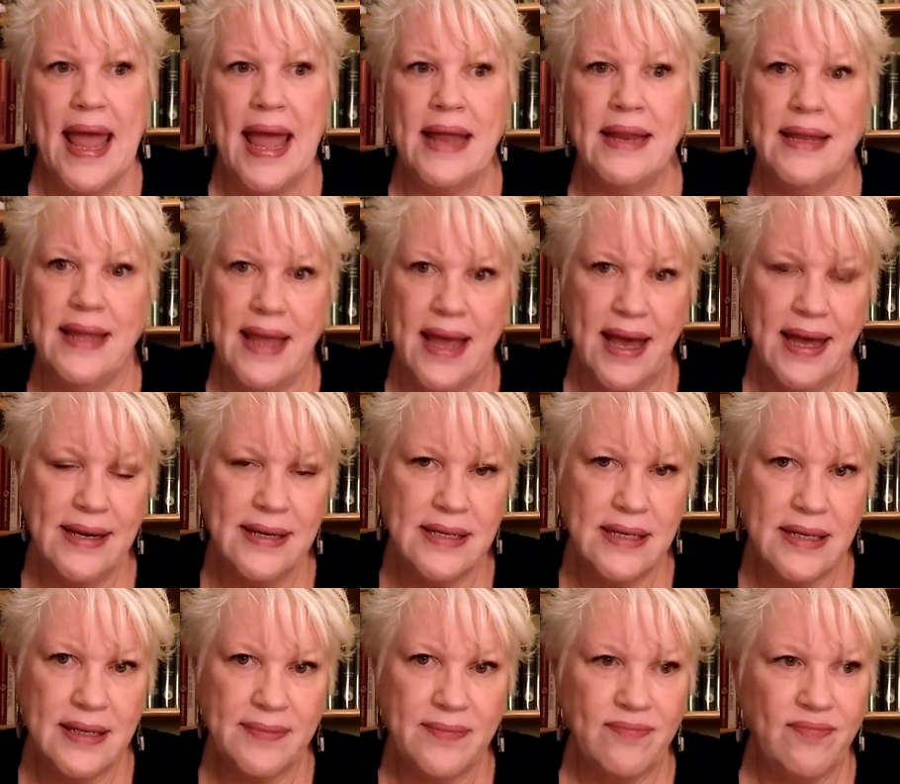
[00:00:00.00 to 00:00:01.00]
And
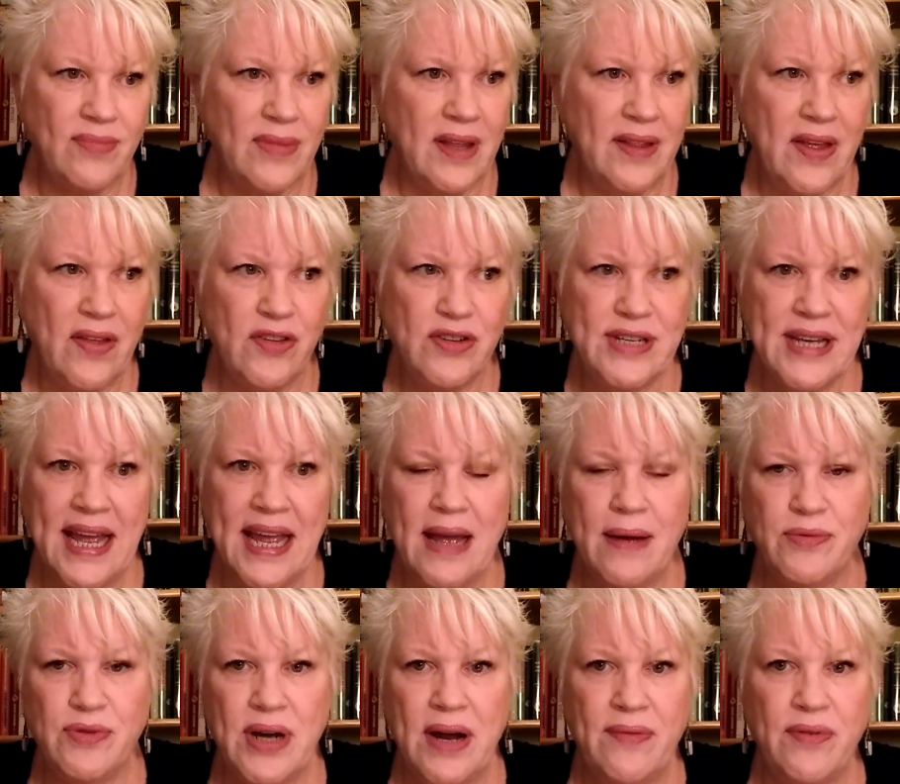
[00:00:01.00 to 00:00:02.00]
yet, the other day
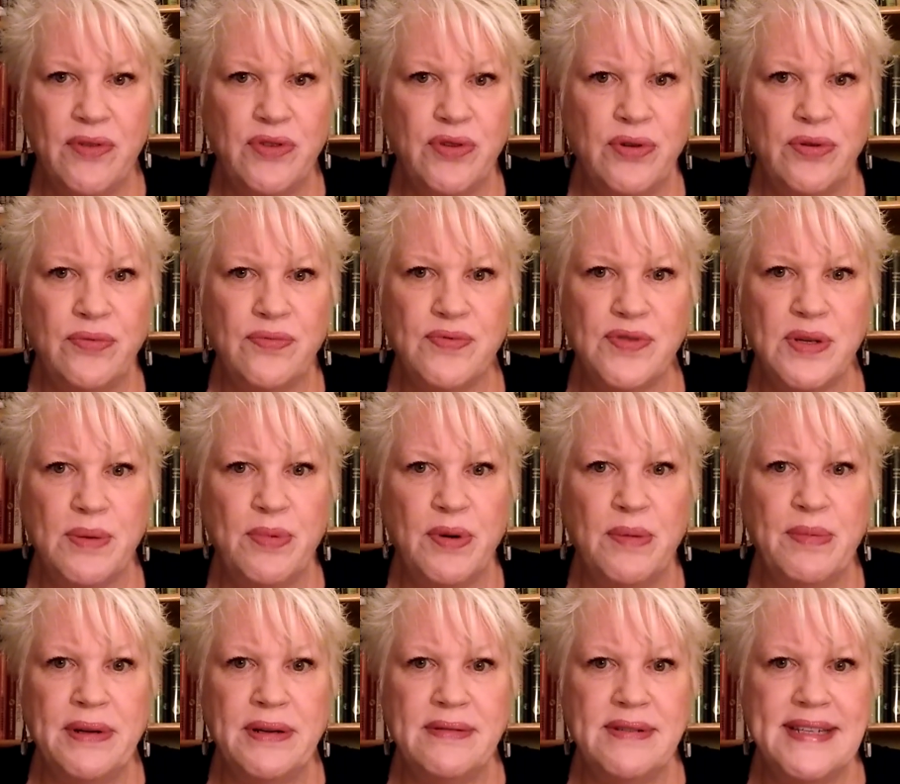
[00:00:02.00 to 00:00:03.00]
I'm driving through
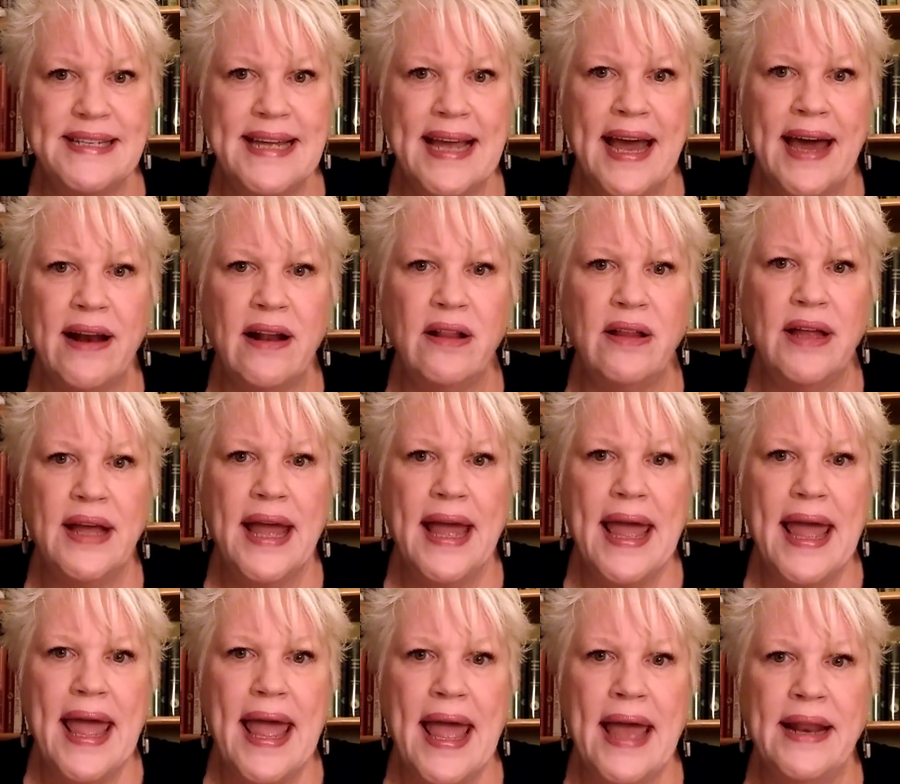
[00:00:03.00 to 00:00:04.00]
suburban Seattle,
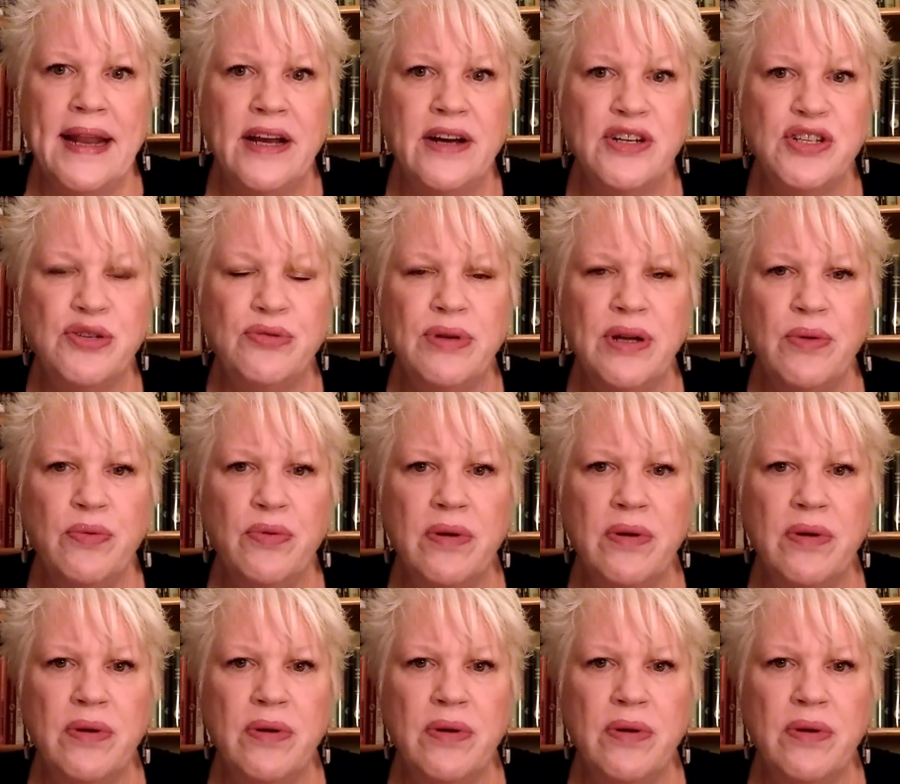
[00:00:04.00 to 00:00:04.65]
and here's 3